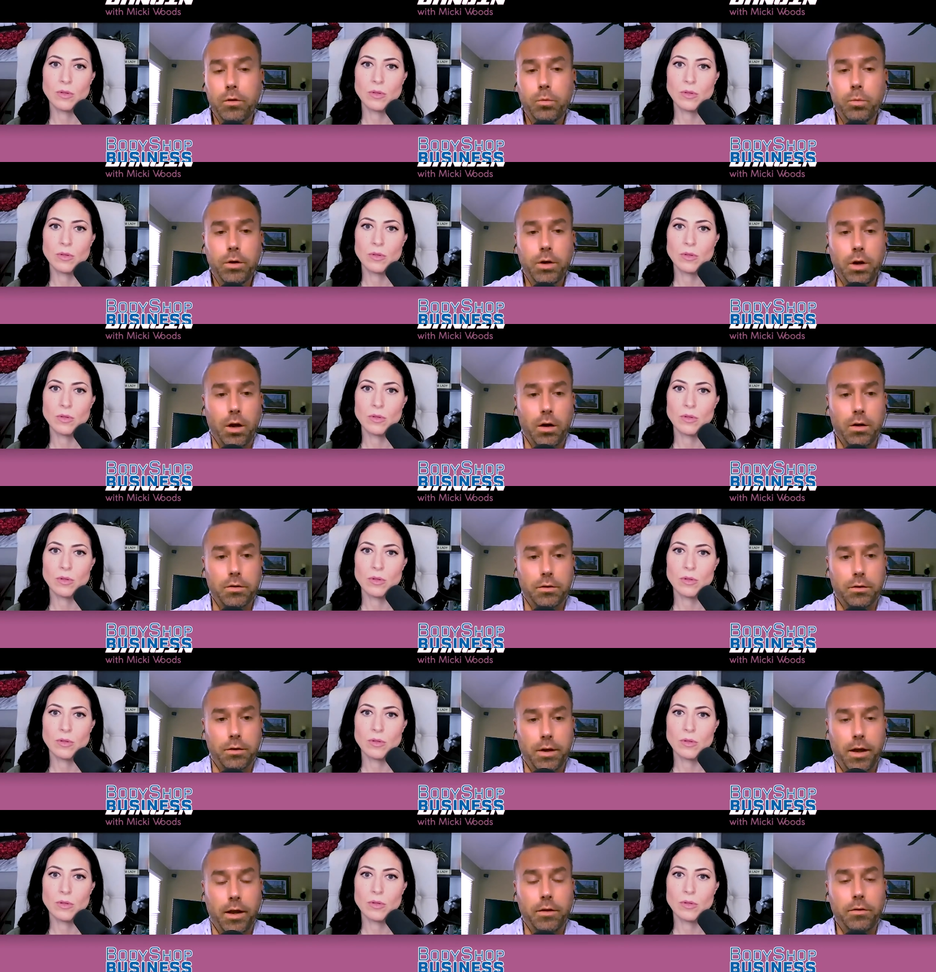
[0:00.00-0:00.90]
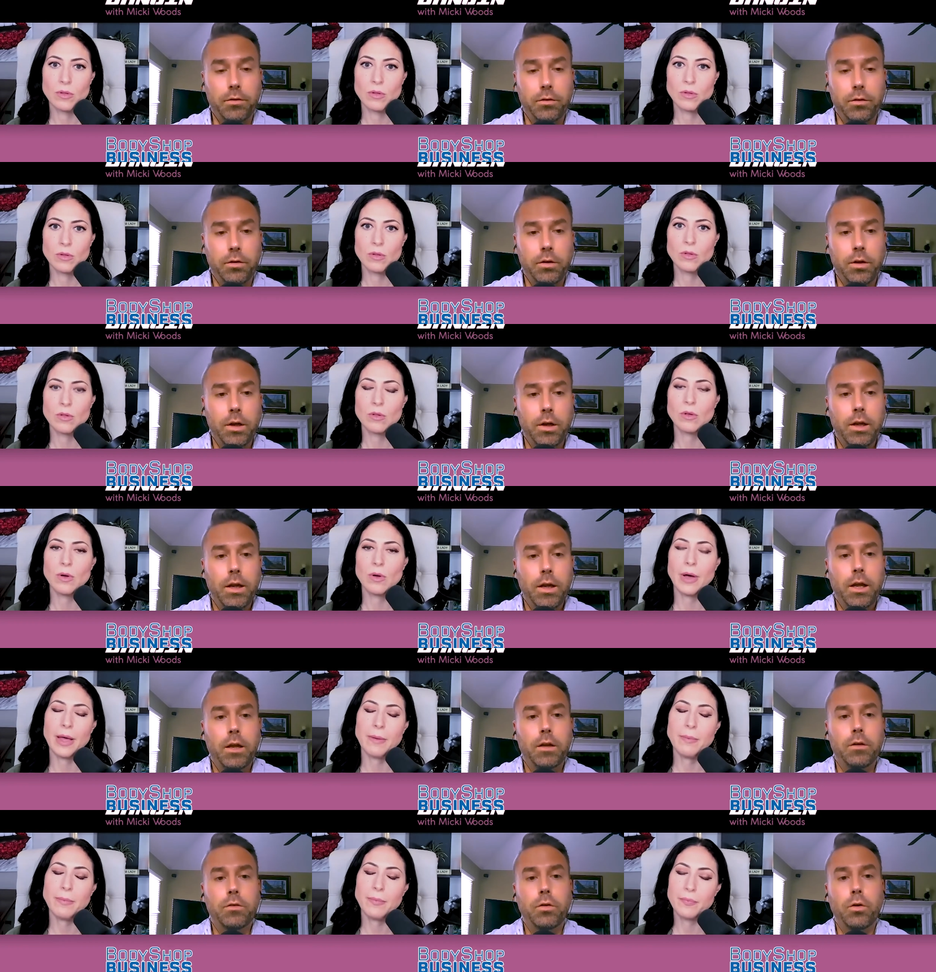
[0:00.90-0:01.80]
Speaker 1: reduction test. Okay.
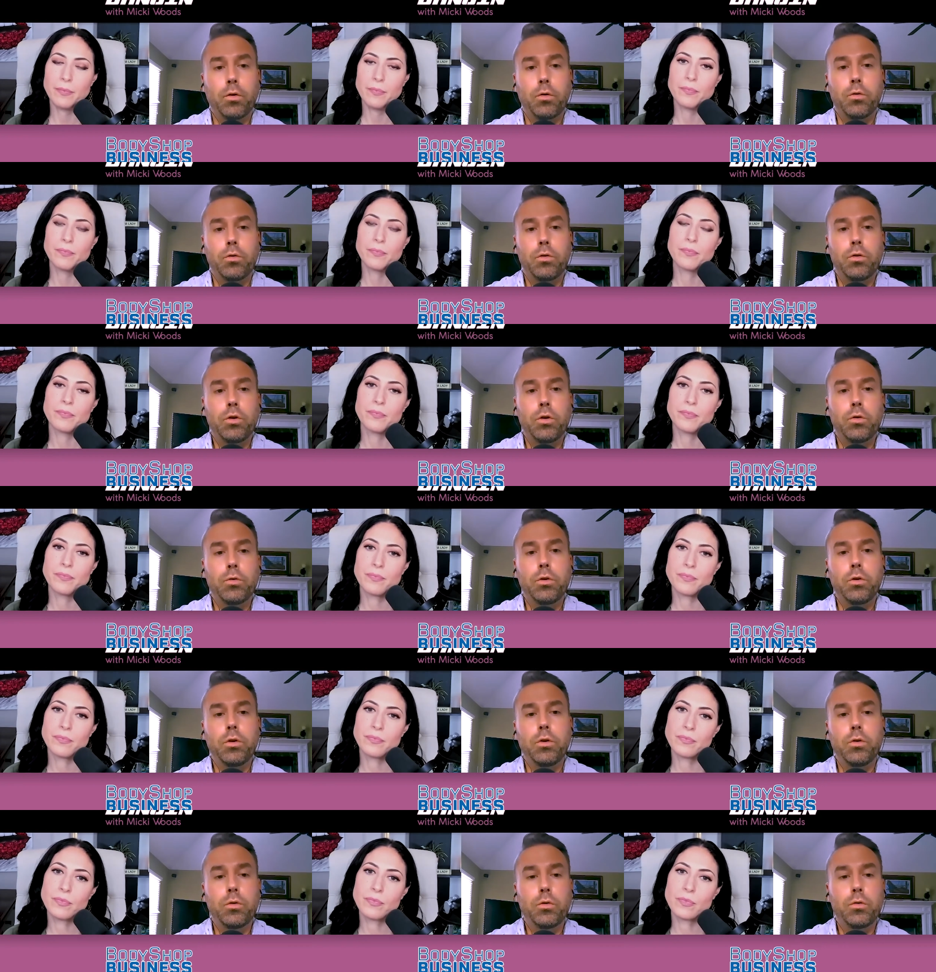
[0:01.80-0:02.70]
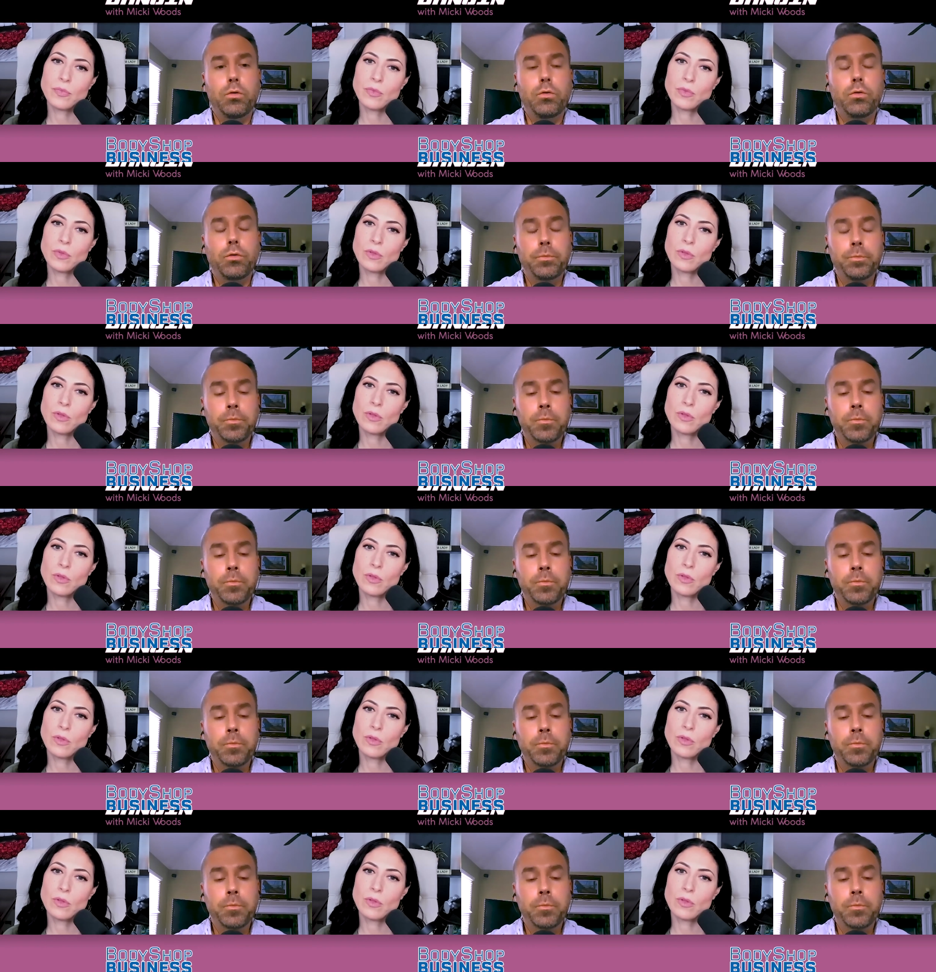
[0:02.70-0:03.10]
And so you use